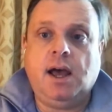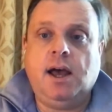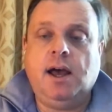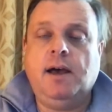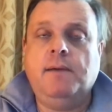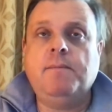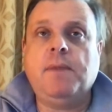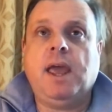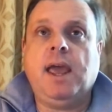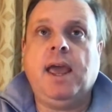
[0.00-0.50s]

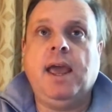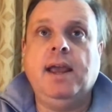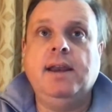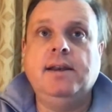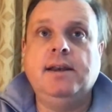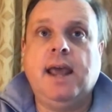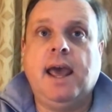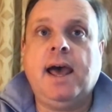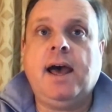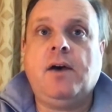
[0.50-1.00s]

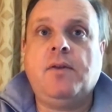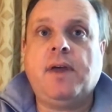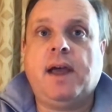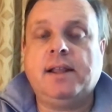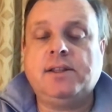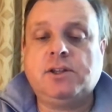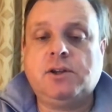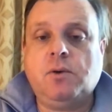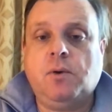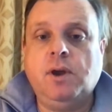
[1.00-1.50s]
And now
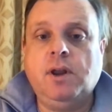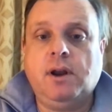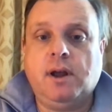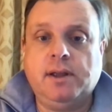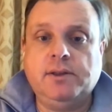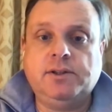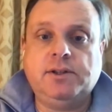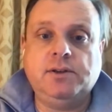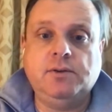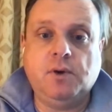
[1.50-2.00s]
that's going
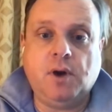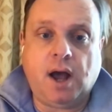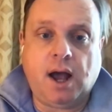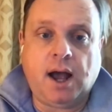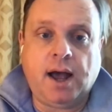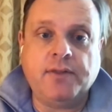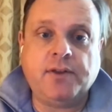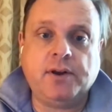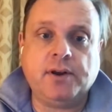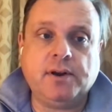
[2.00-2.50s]
on to
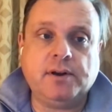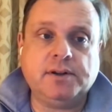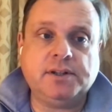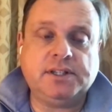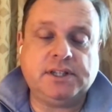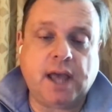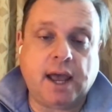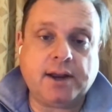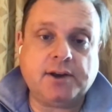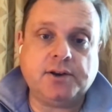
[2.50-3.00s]
other
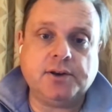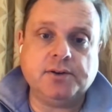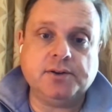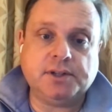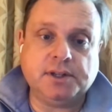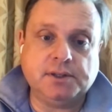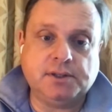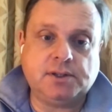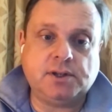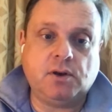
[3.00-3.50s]

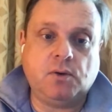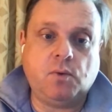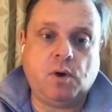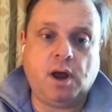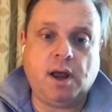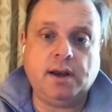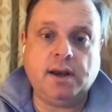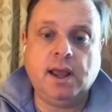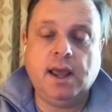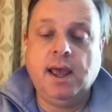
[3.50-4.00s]
sectors and so
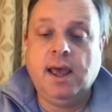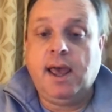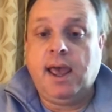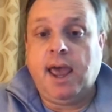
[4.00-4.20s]
on.